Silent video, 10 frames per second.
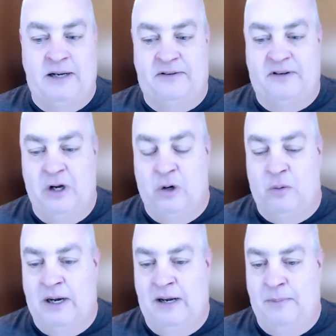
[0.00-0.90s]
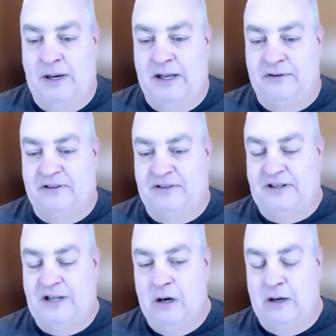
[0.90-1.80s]
you don't want anybody else to
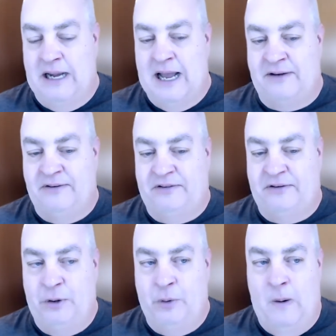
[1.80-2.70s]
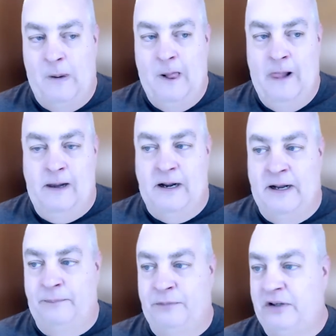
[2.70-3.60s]
see or get access to.
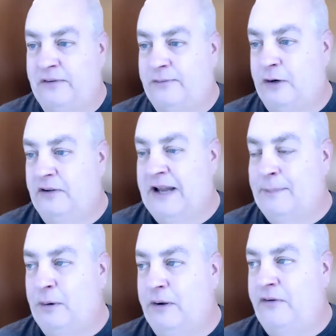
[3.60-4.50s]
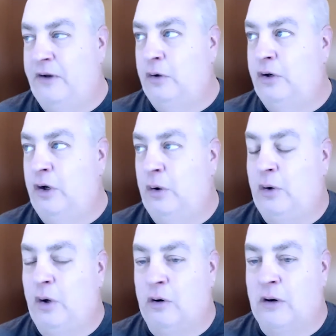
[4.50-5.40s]
So for example, if you do
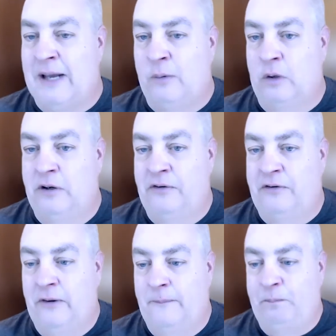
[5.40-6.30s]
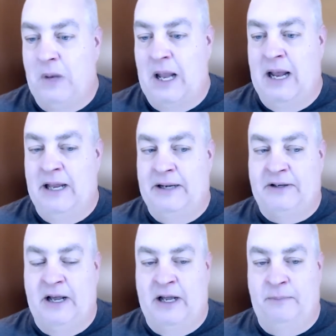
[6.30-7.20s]
Google AdWords and
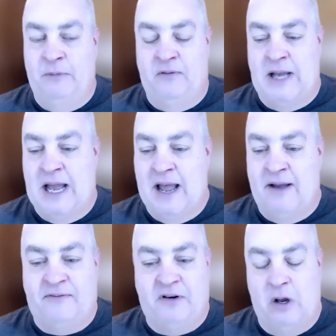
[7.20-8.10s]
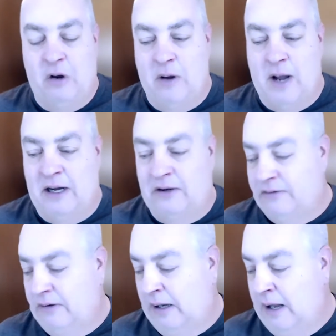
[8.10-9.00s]
you have to,
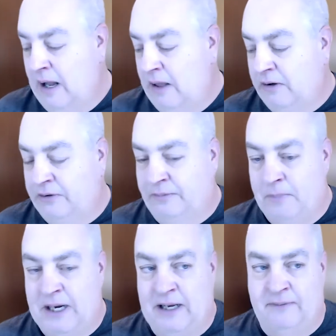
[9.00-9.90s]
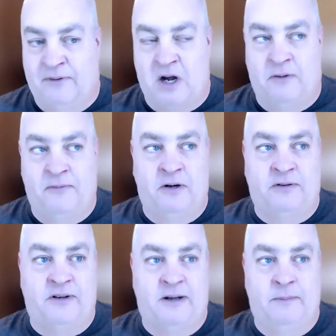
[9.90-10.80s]
obviously there's money involved,
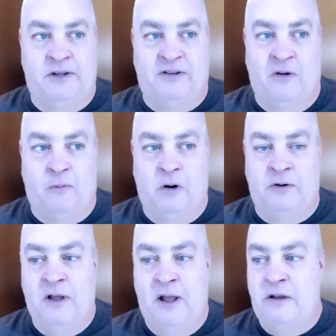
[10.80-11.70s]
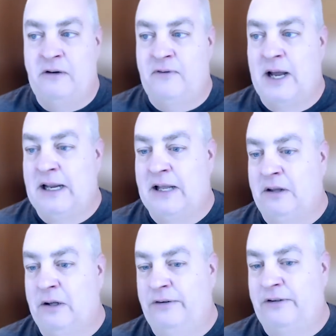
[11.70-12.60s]
there's and so forth, you've got to get
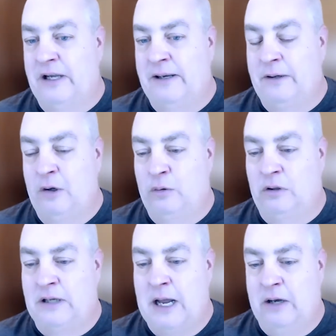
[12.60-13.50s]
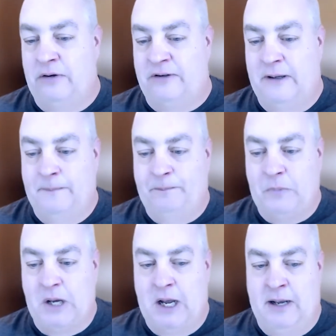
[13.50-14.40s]
those Google accounts
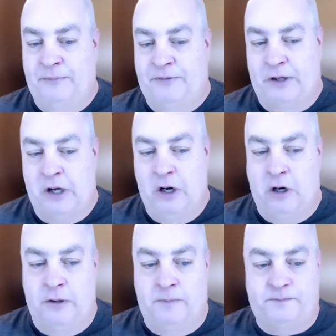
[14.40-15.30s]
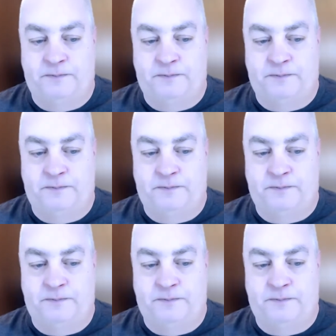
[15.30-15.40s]
secured.